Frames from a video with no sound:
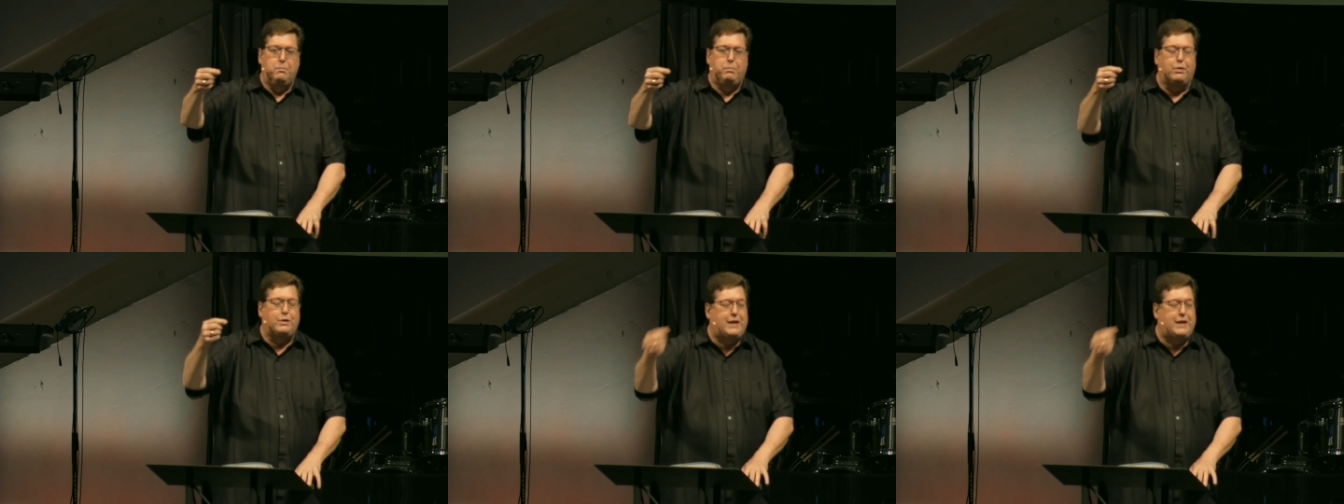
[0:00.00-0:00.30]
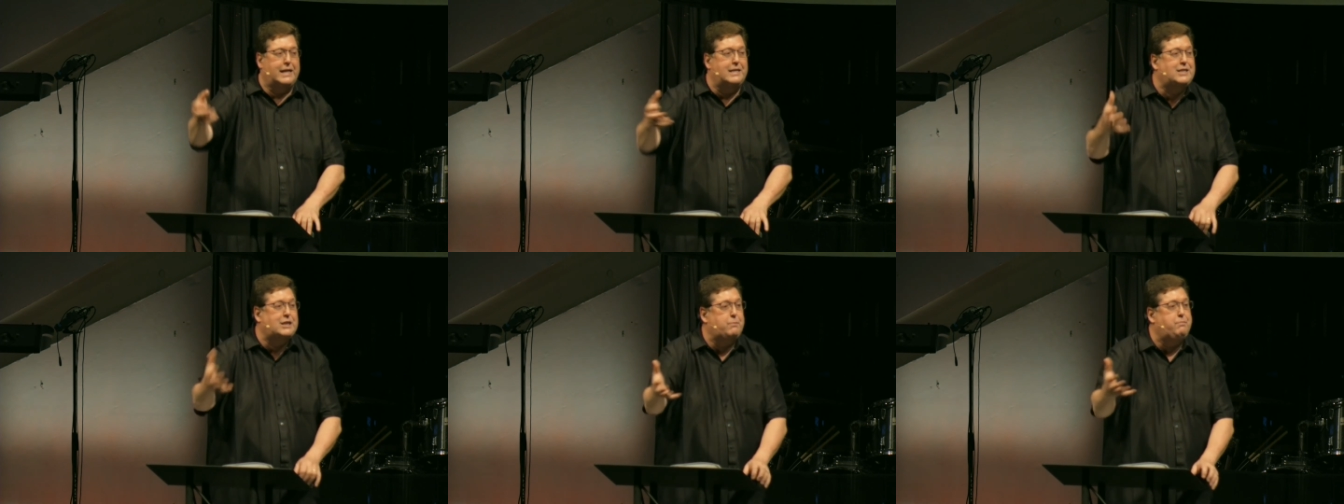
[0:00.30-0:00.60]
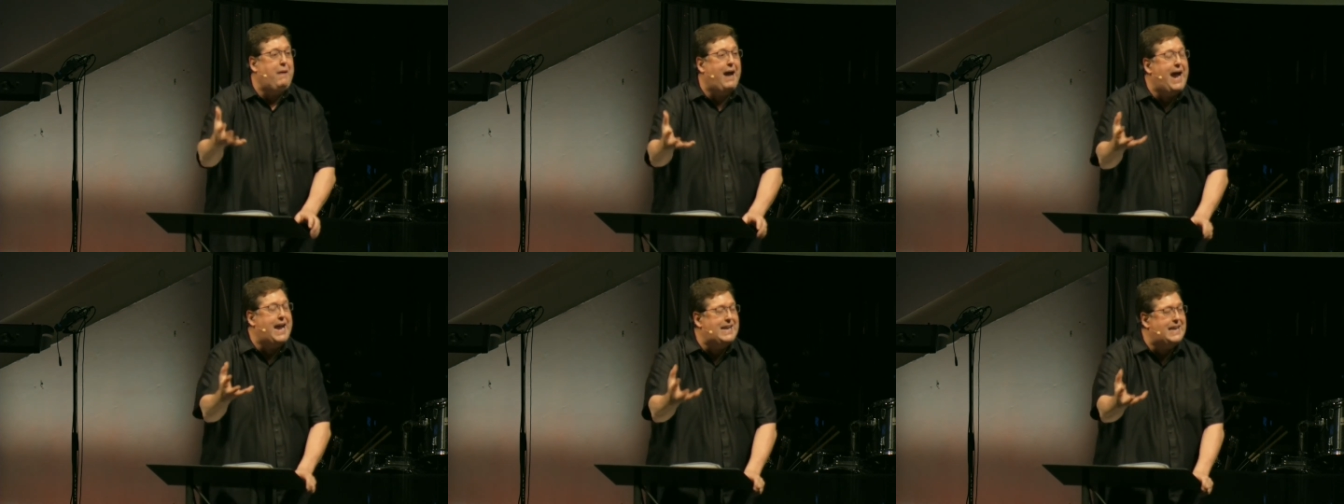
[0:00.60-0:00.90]

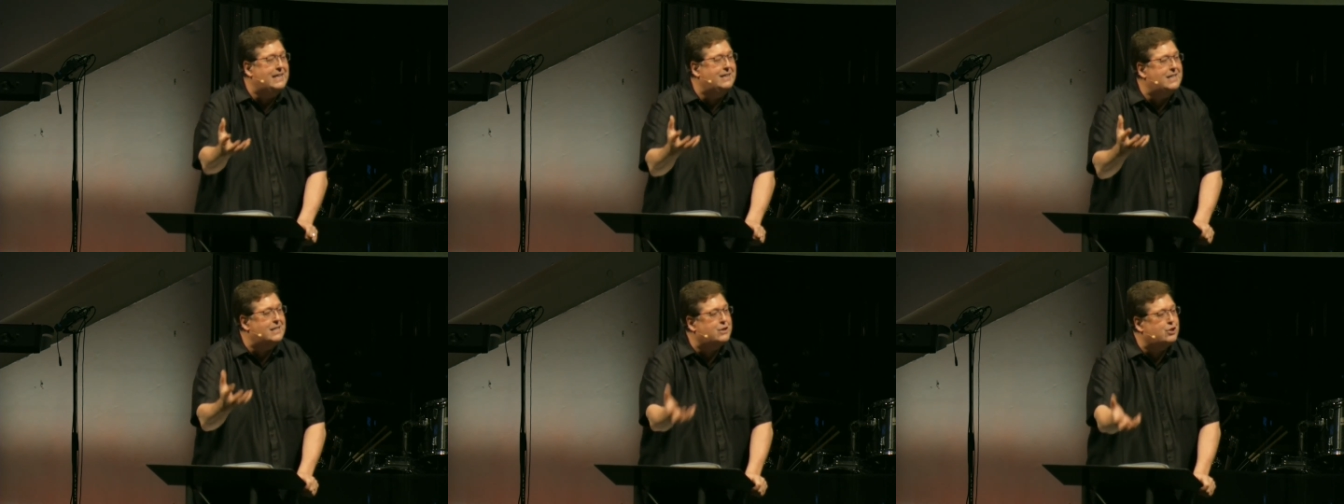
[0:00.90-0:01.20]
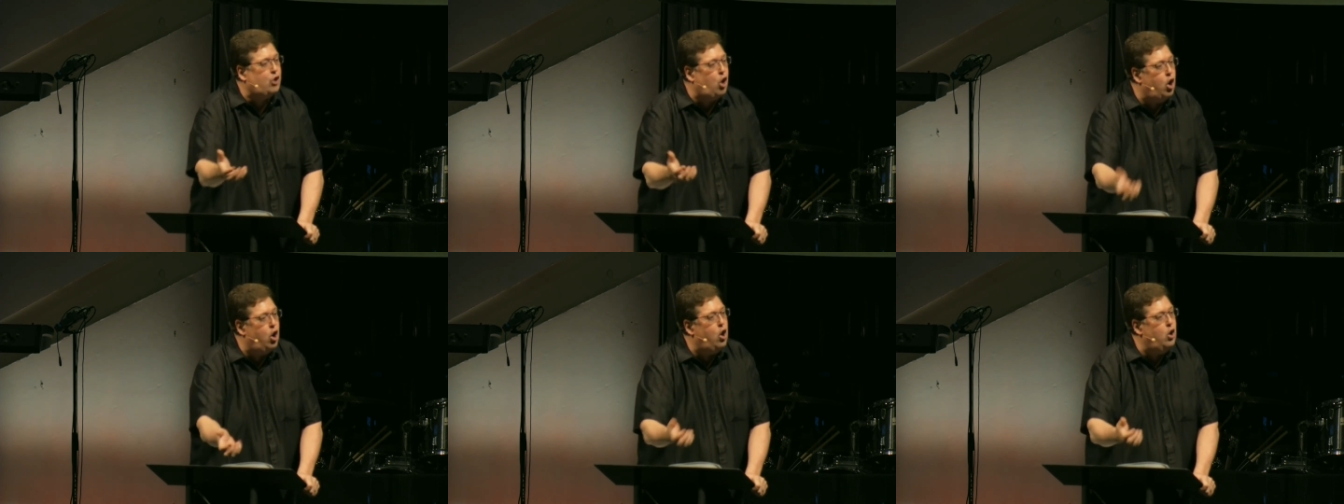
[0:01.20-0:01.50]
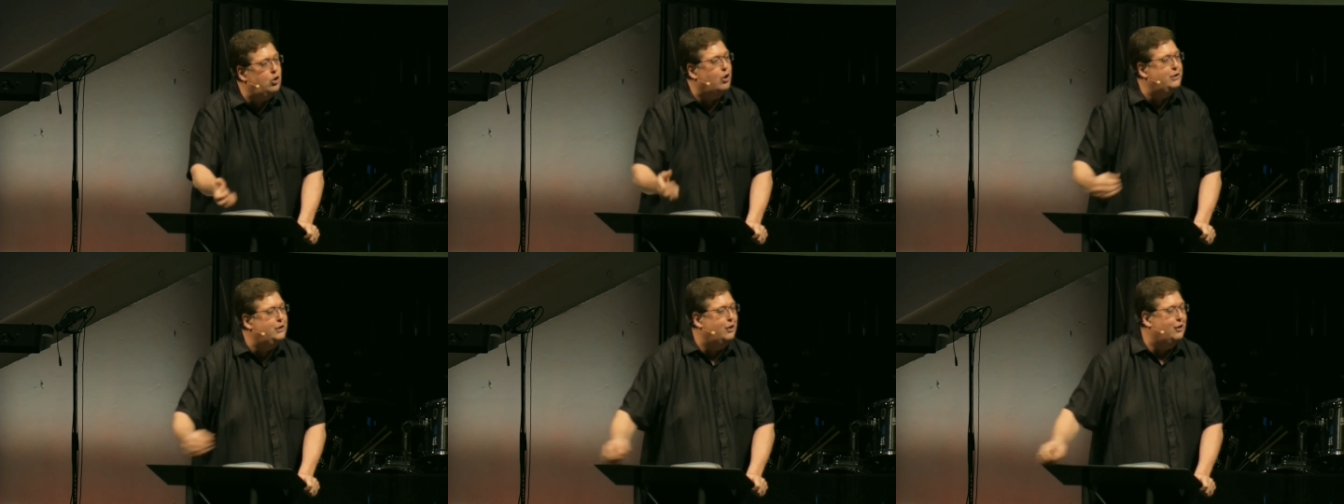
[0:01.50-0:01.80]
Participate in this
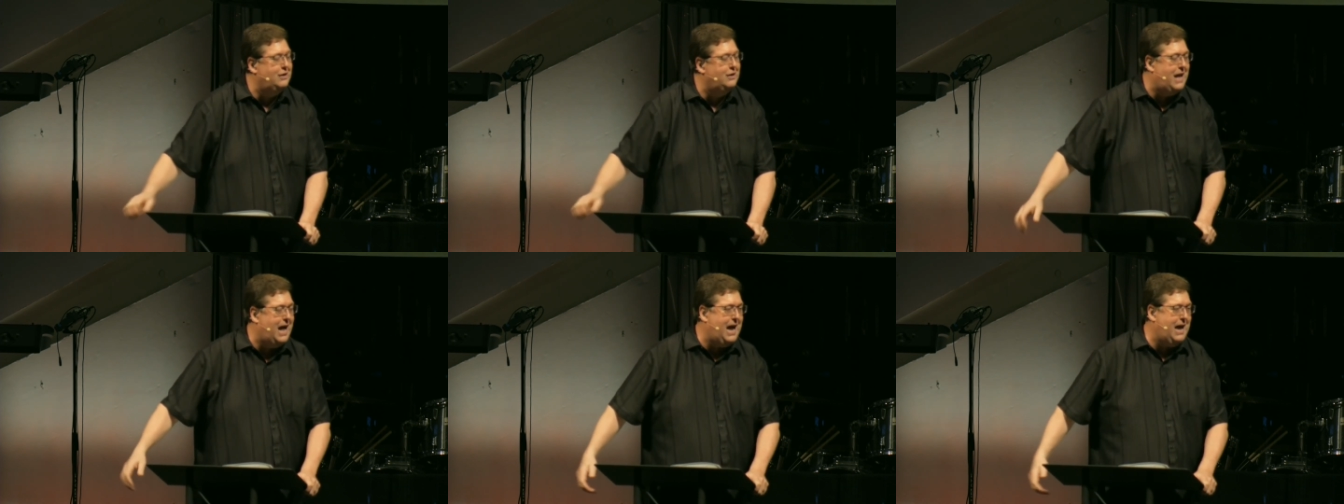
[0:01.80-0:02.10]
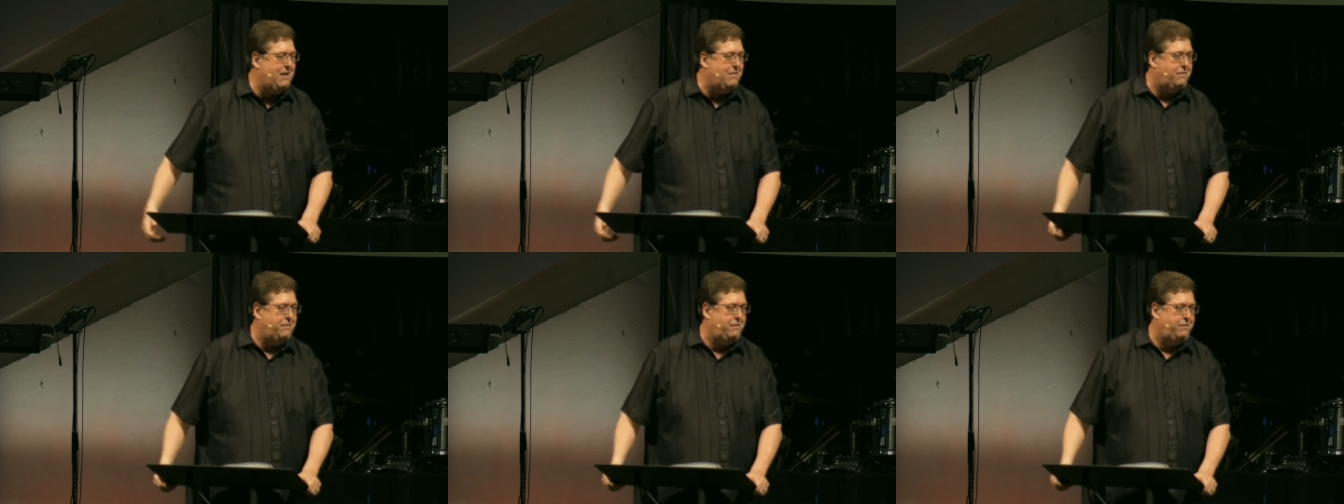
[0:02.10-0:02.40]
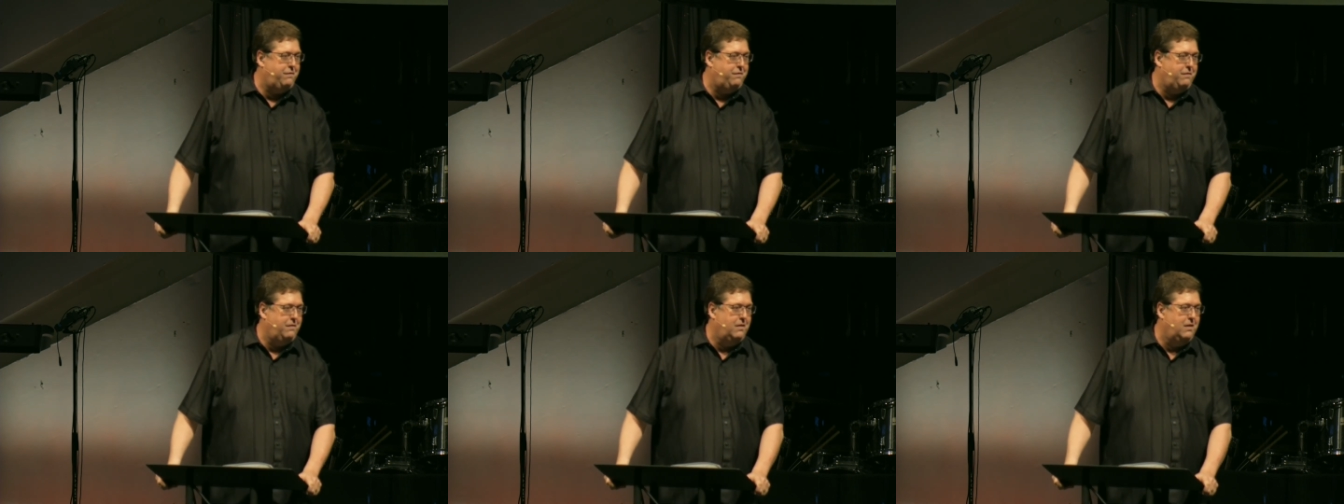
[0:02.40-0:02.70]
call on your
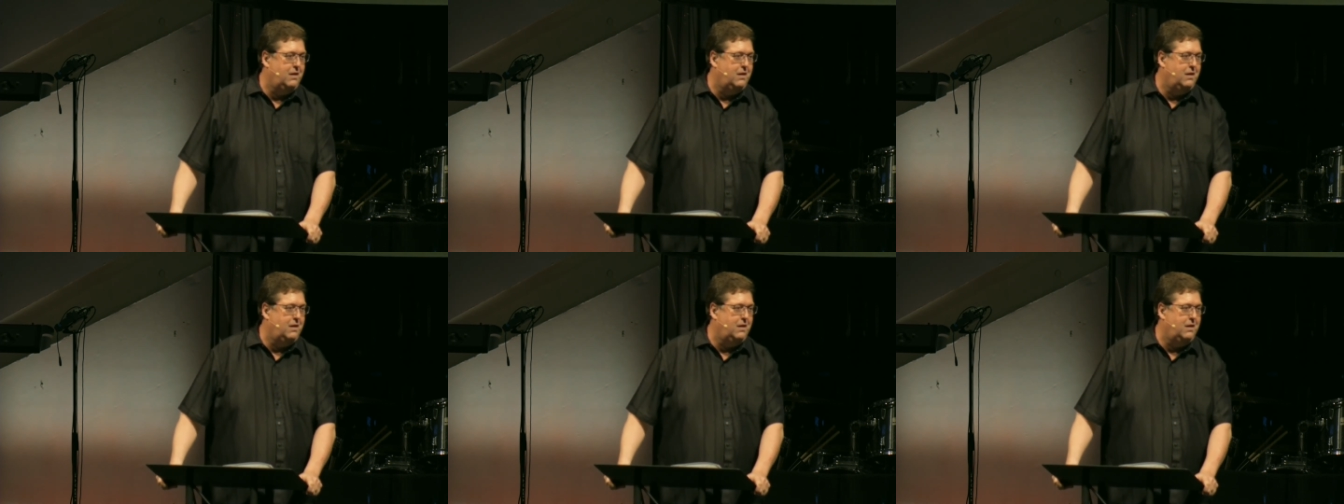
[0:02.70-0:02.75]
life